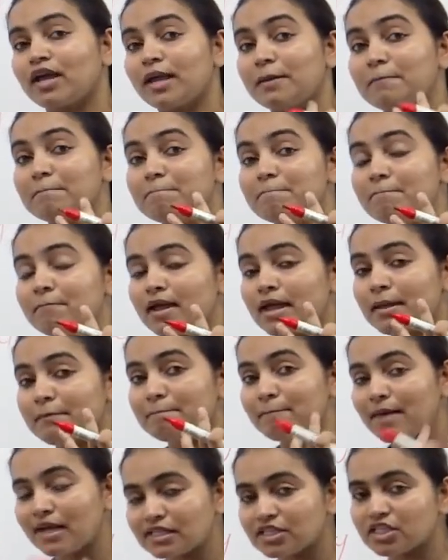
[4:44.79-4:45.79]
a
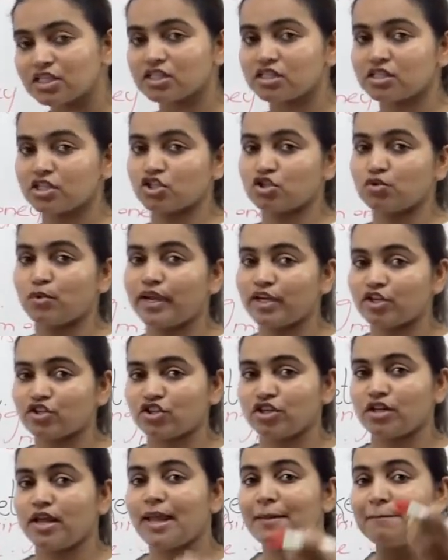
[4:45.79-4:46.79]
mental
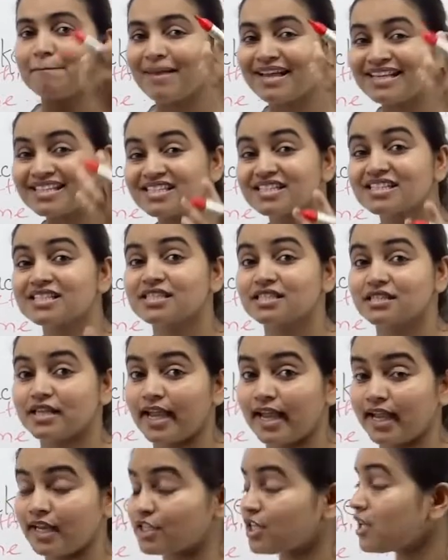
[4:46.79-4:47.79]
situation, a mental
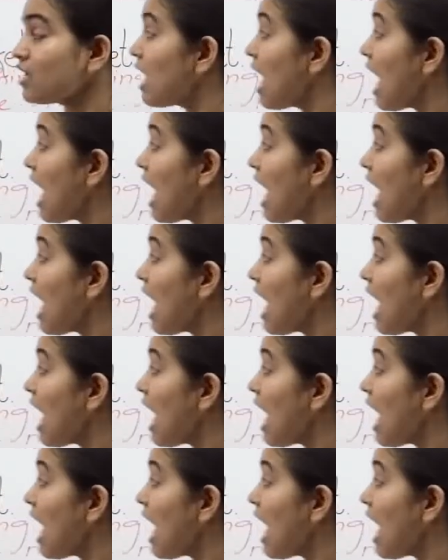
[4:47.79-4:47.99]
state,